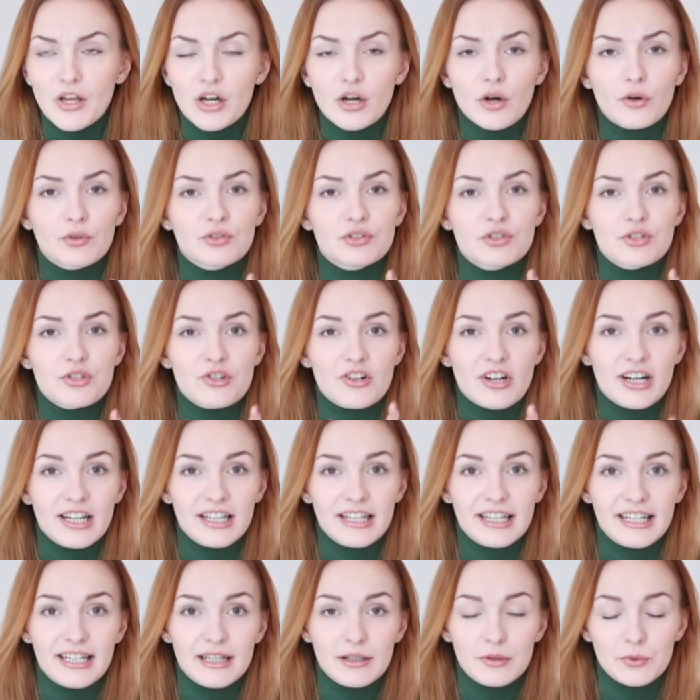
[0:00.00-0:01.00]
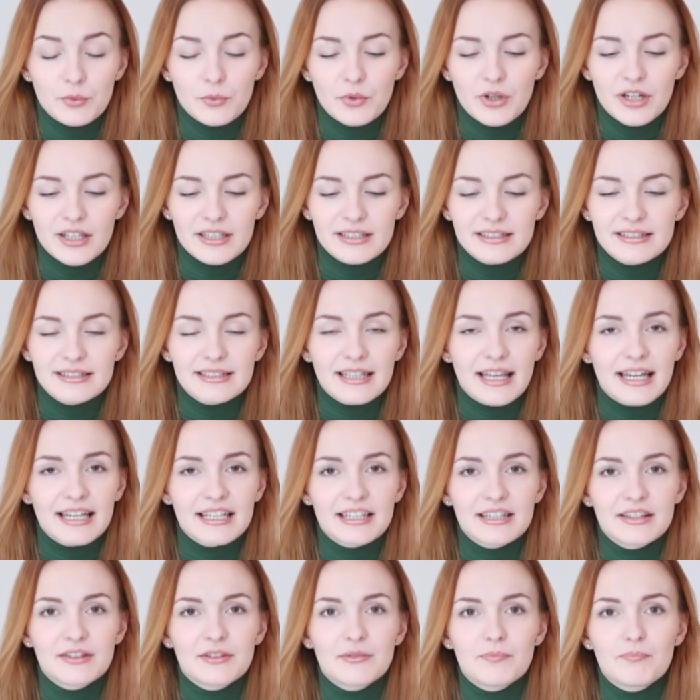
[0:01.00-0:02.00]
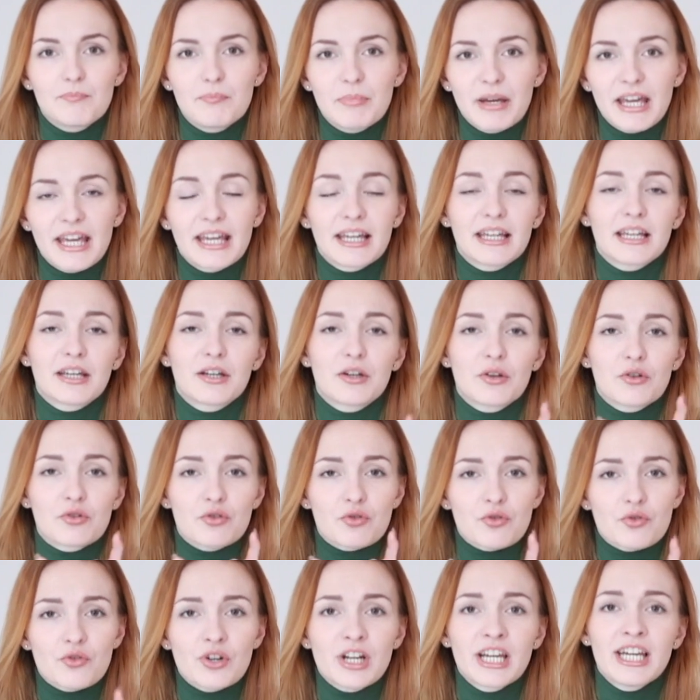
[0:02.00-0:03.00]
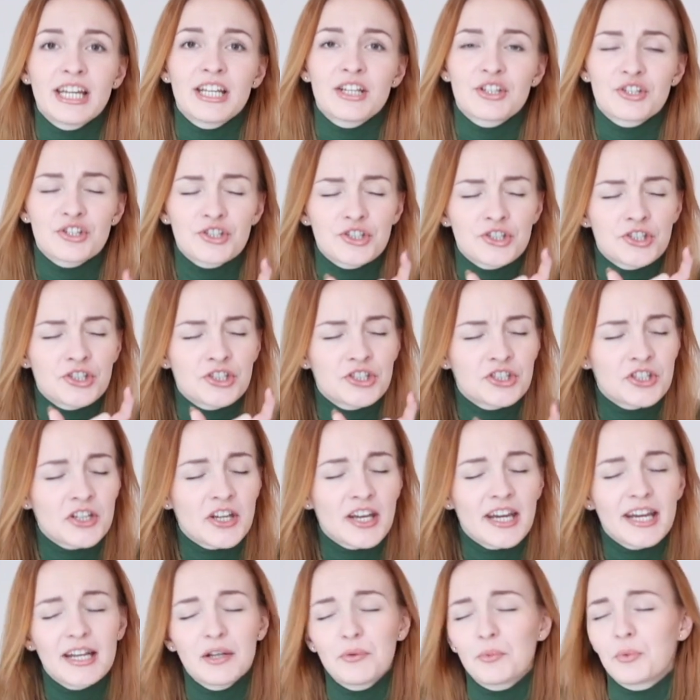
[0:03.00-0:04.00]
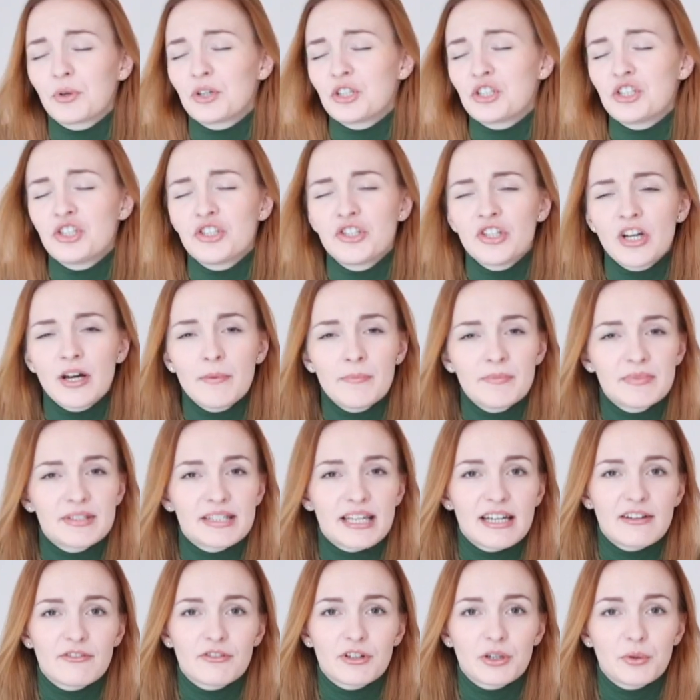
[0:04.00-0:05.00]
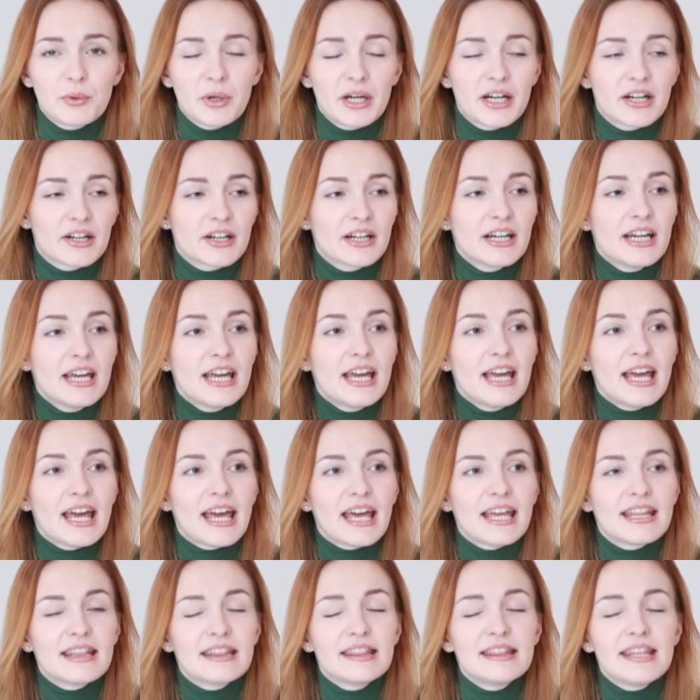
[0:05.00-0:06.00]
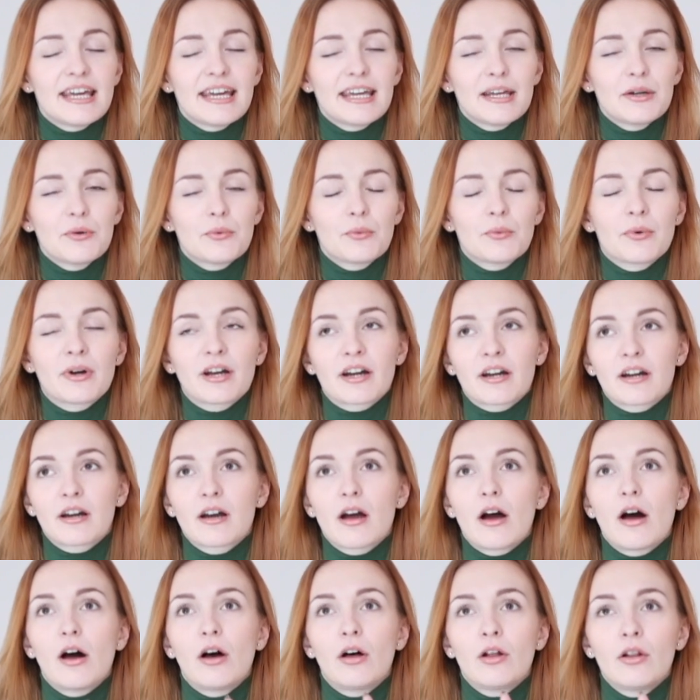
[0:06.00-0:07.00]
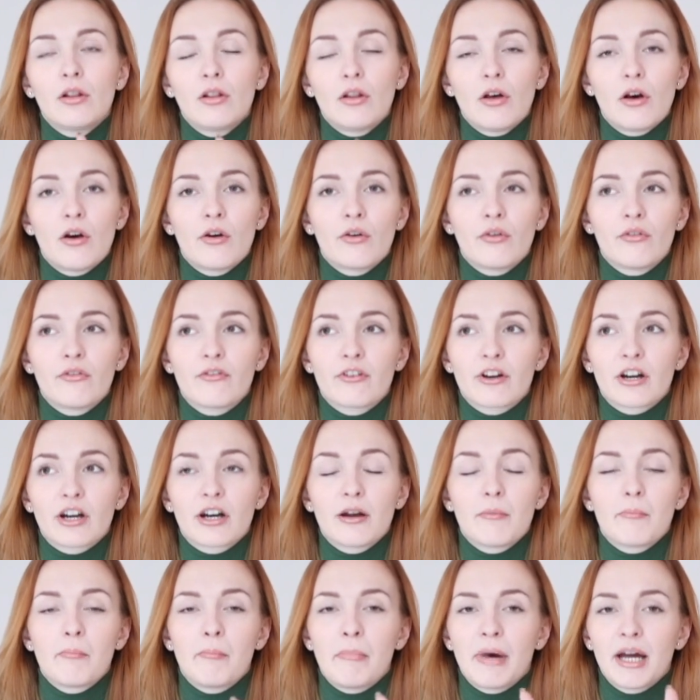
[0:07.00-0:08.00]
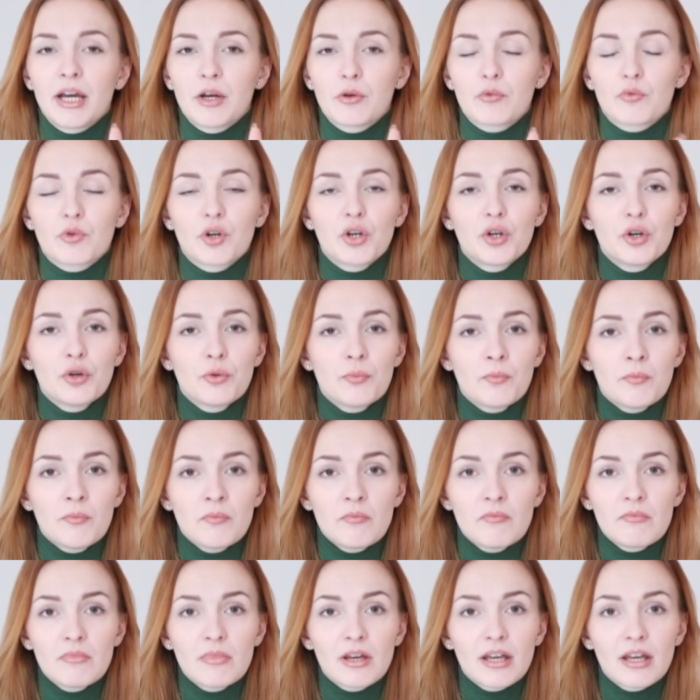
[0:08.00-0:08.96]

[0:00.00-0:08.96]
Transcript: Australian ones, like the big green shit with jumps everywhere. And they were all over my room,